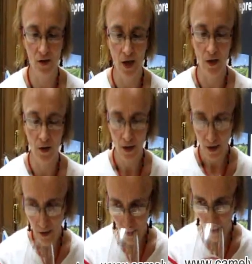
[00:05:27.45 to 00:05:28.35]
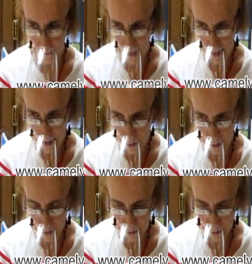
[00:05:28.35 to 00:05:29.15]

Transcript: So they've really got